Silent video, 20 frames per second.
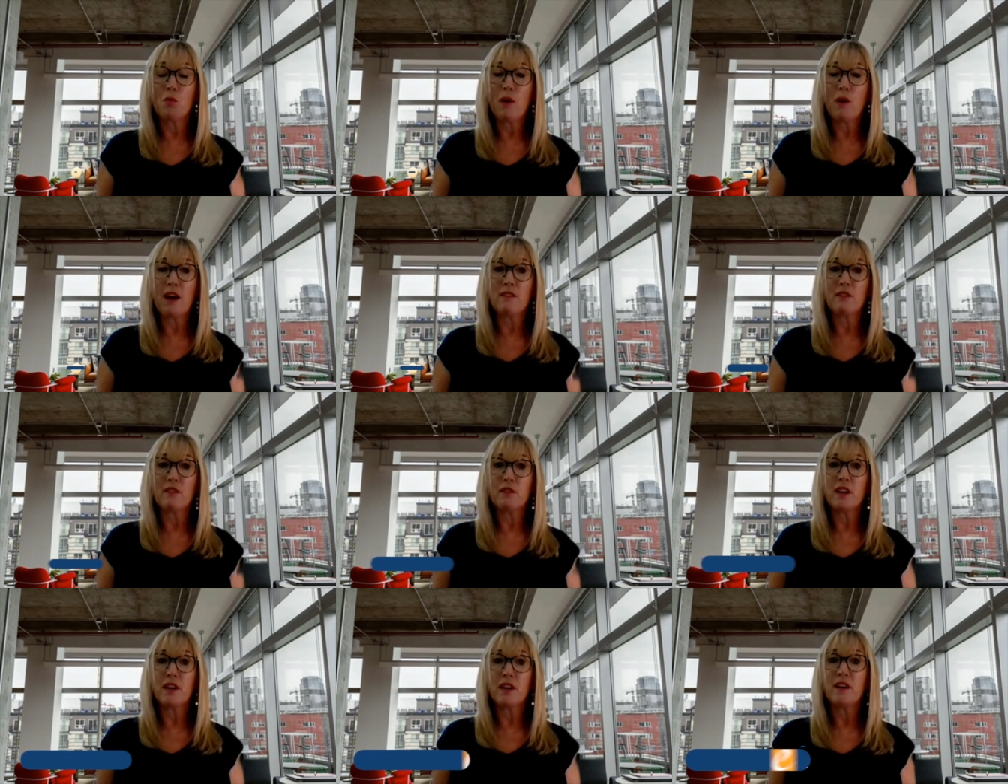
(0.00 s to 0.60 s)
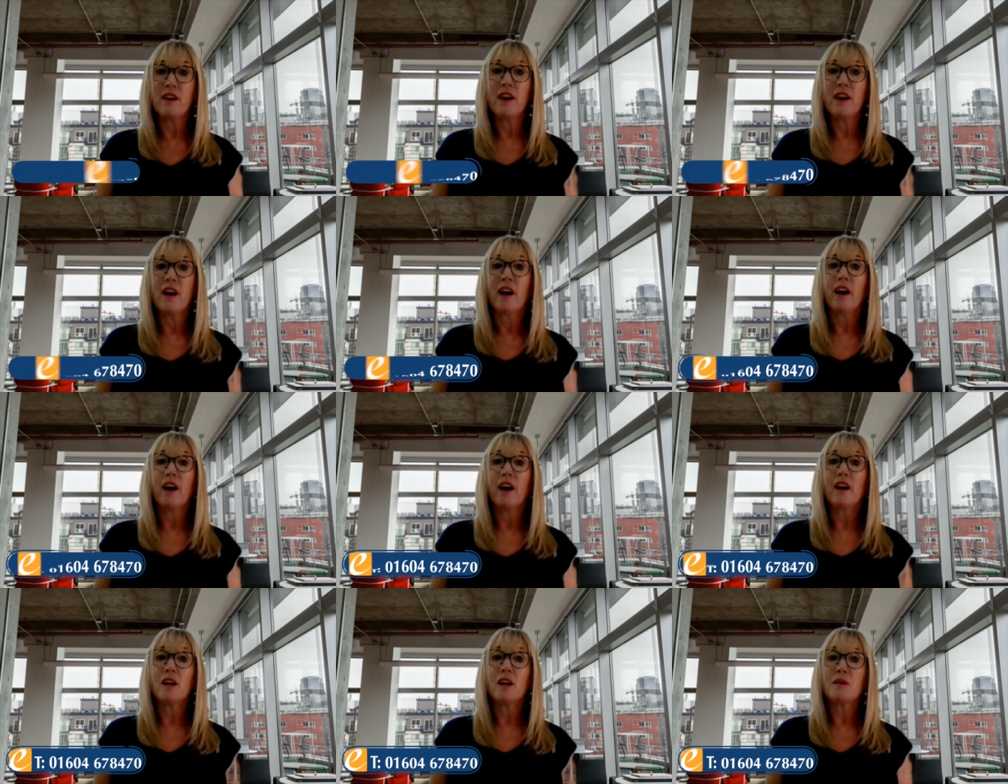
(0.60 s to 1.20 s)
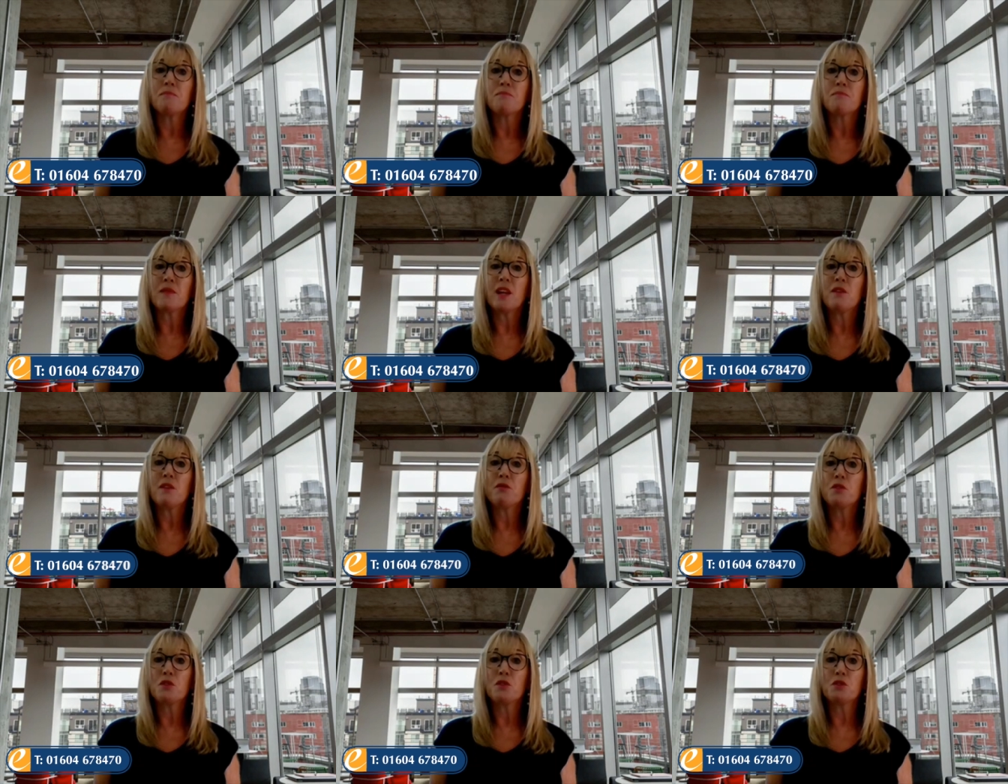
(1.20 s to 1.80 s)
aware of it.
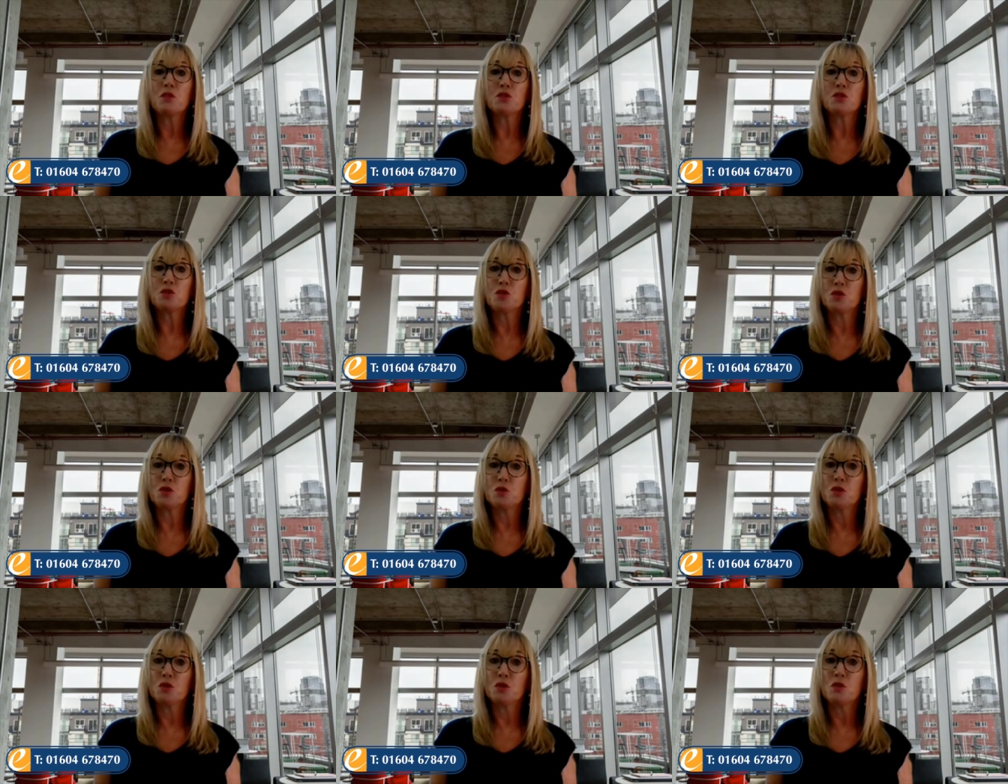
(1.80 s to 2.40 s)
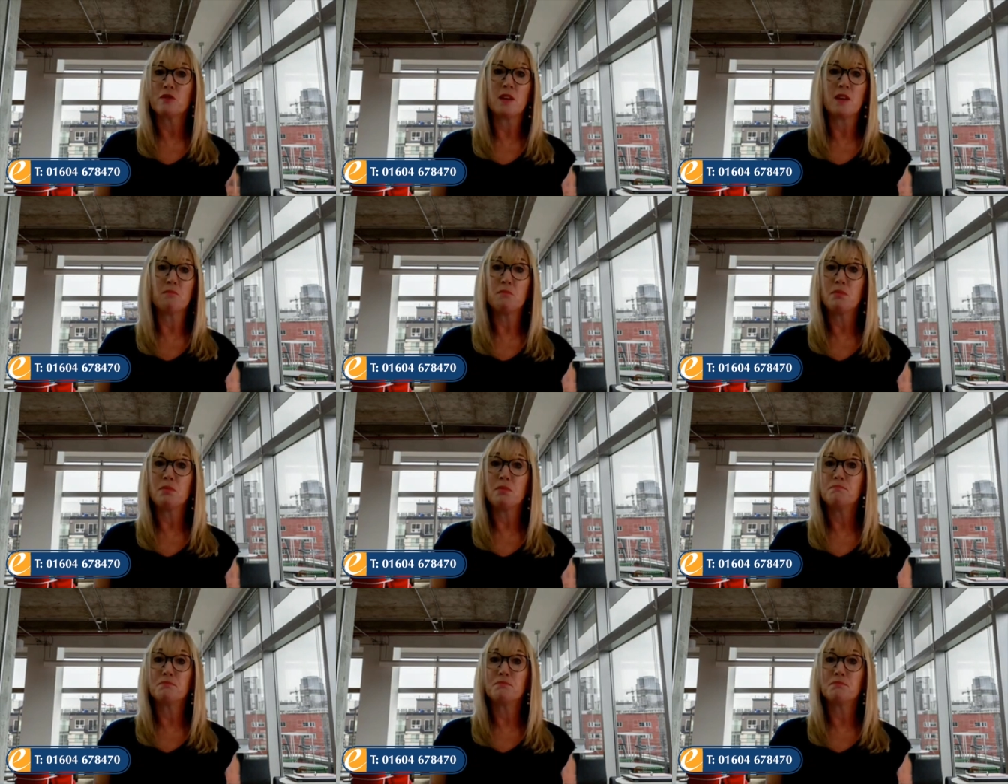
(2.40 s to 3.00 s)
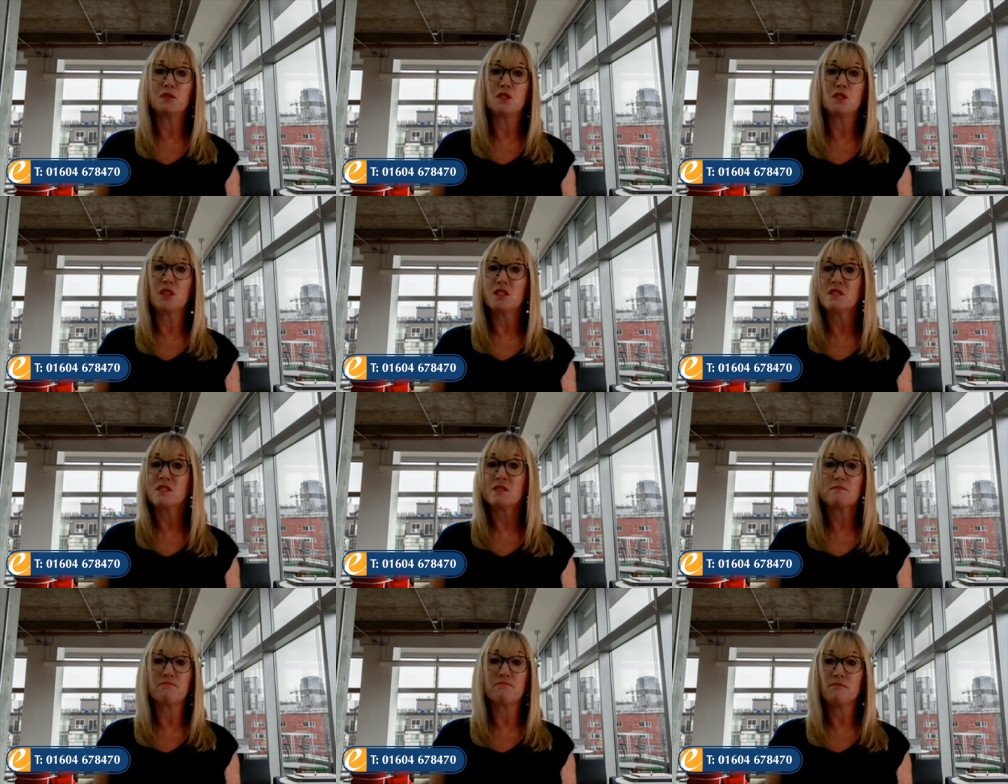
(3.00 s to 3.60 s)
If you're not sure, then
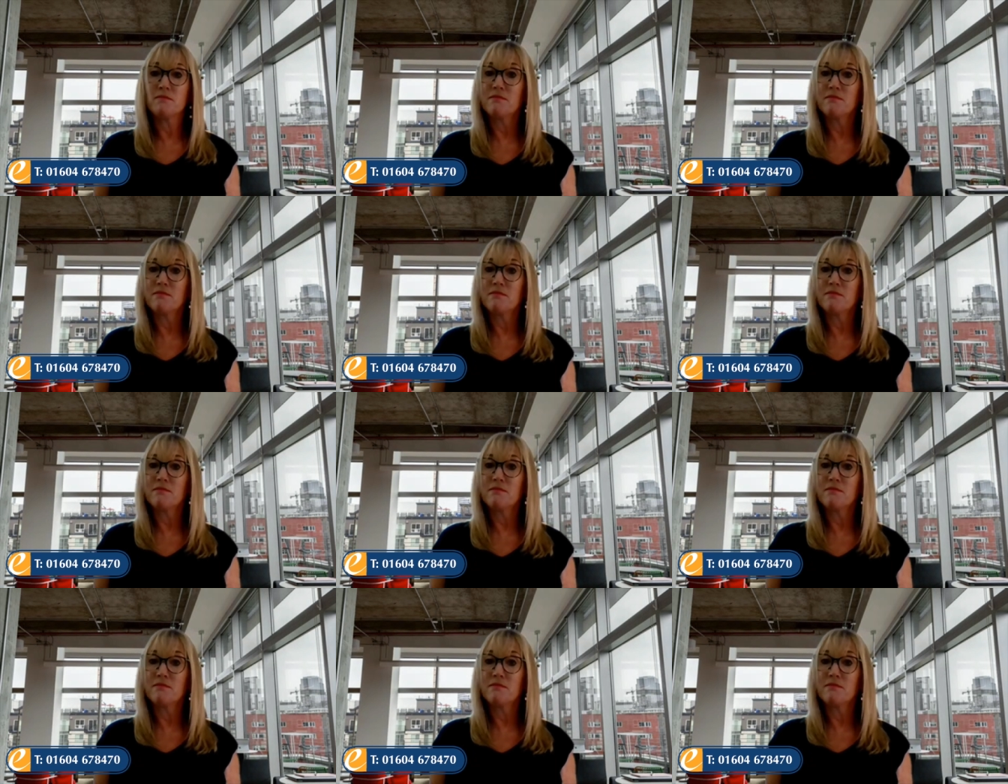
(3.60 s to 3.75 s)
just